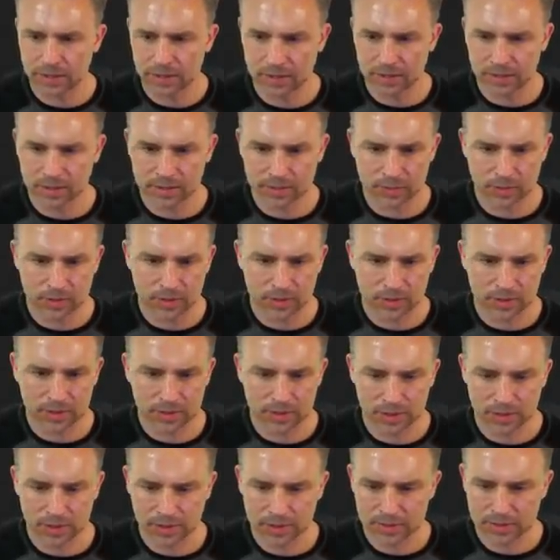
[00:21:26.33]
This one
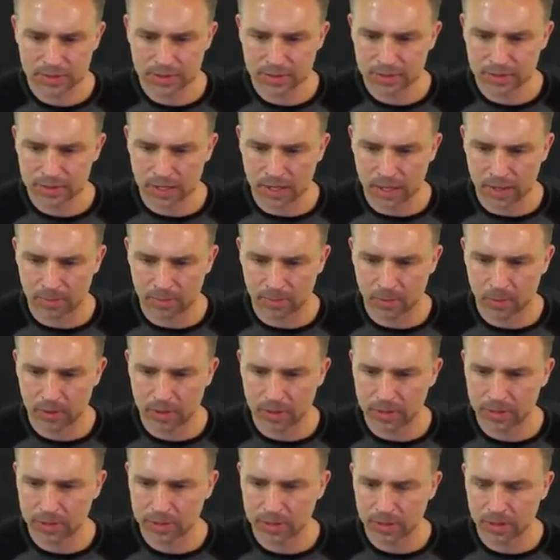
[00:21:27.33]
is the top
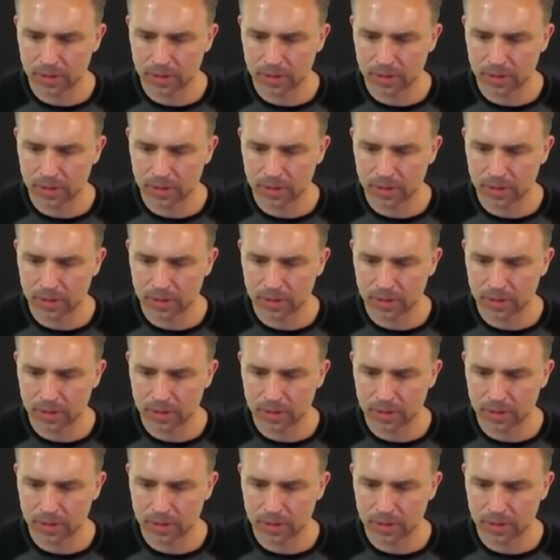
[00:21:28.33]
one.